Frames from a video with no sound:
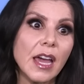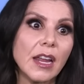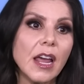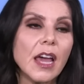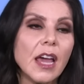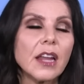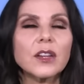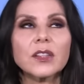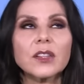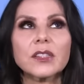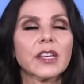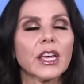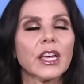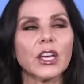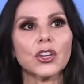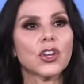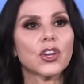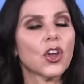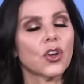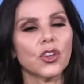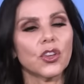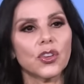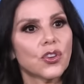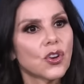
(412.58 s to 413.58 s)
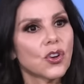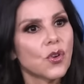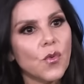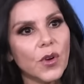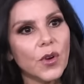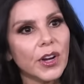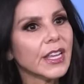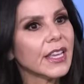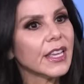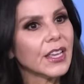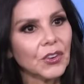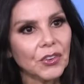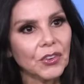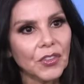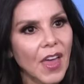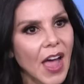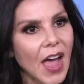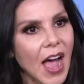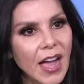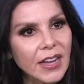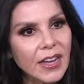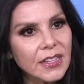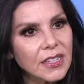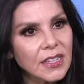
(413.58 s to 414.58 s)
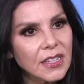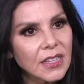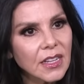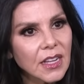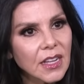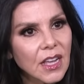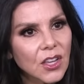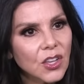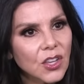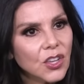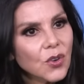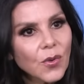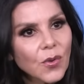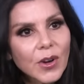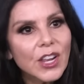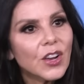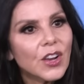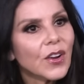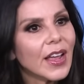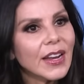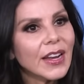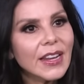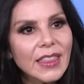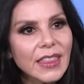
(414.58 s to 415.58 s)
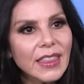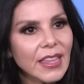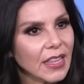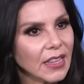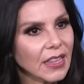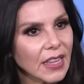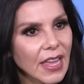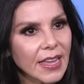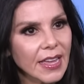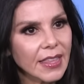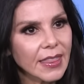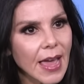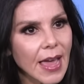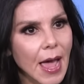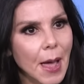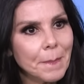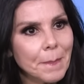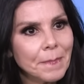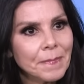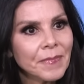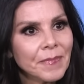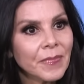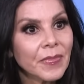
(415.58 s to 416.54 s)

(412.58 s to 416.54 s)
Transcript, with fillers: And, and it's like, no, you don't want to hear that. You don't want to hear anything like that.